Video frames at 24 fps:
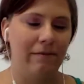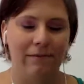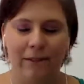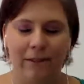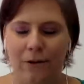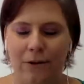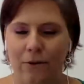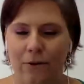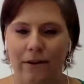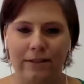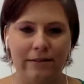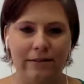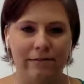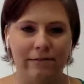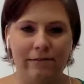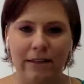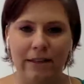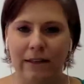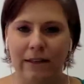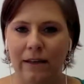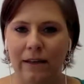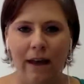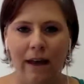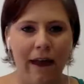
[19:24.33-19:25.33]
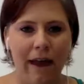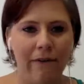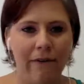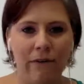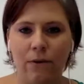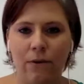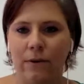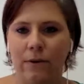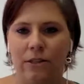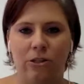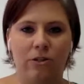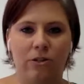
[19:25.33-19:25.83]
going every
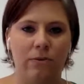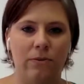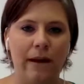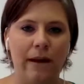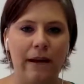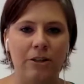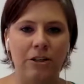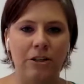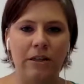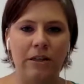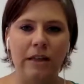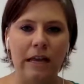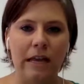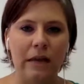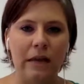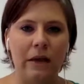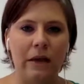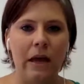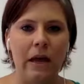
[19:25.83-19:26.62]
which direction, like,